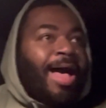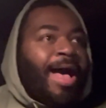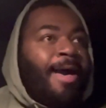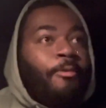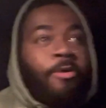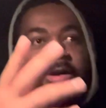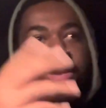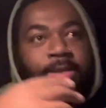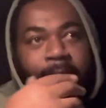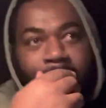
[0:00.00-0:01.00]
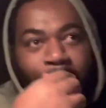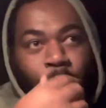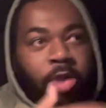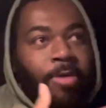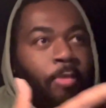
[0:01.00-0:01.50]
I work all I
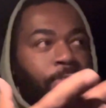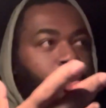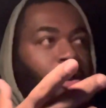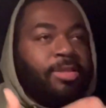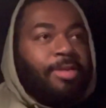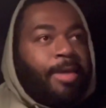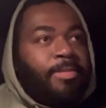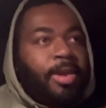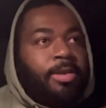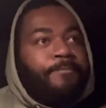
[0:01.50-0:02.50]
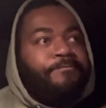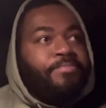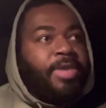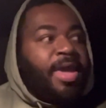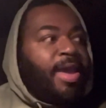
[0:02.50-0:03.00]
work around women all the time,
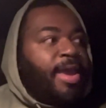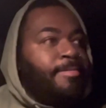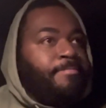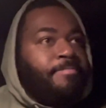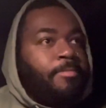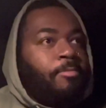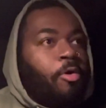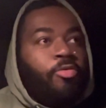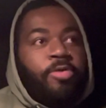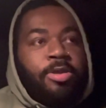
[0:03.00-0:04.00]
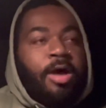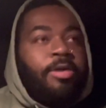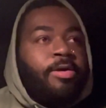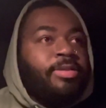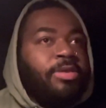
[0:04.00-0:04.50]
and and older,
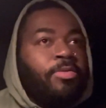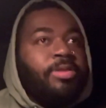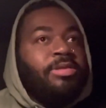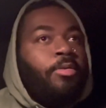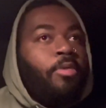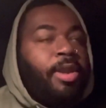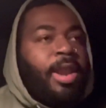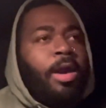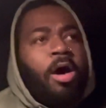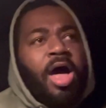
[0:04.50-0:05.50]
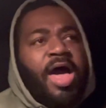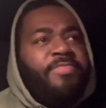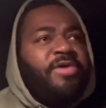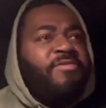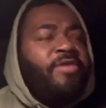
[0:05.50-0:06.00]
younger, so on and so on, and they all have
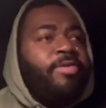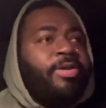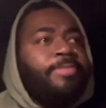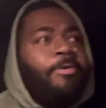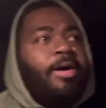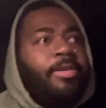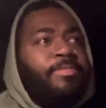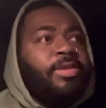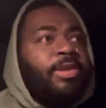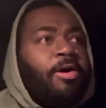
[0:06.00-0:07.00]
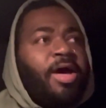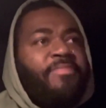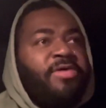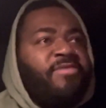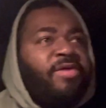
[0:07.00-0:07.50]
their various problems and they all
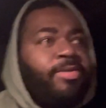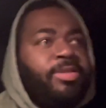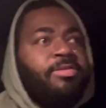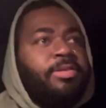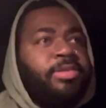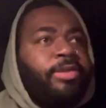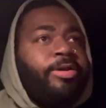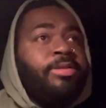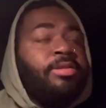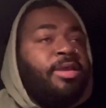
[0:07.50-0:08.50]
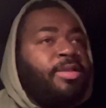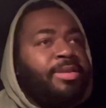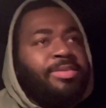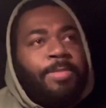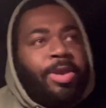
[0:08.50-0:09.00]
have their various concerns,
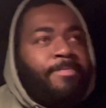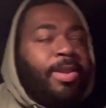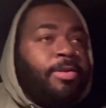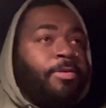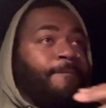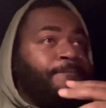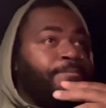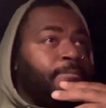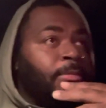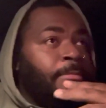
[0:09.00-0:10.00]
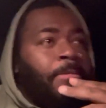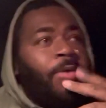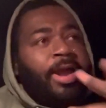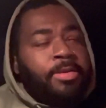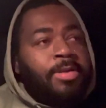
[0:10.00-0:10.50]
the same way men do. But
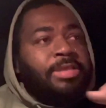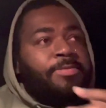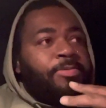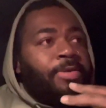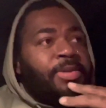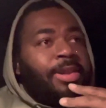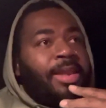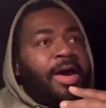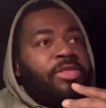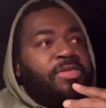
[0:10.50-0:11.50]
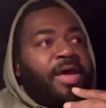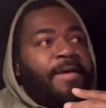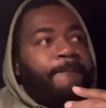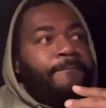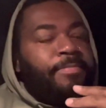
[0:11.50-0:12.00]
what I notice with women a lot is
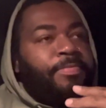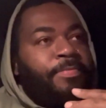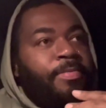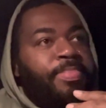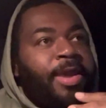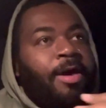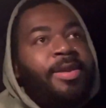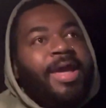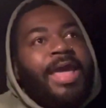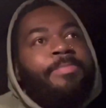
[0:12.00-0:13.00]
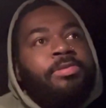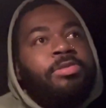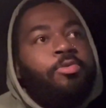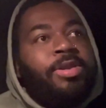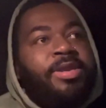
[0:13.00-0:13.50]
that they're unable
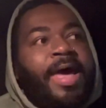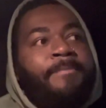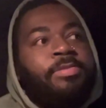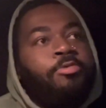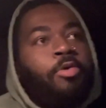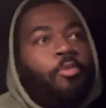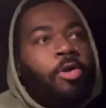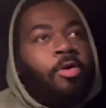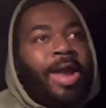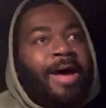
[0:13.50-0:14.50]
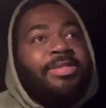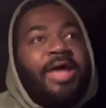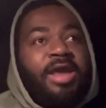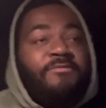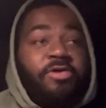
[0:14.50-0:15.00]
to adapt to a world
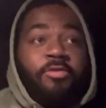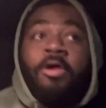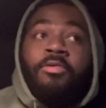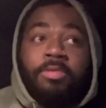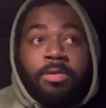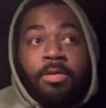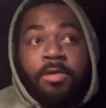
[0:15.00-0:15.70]
outside of their own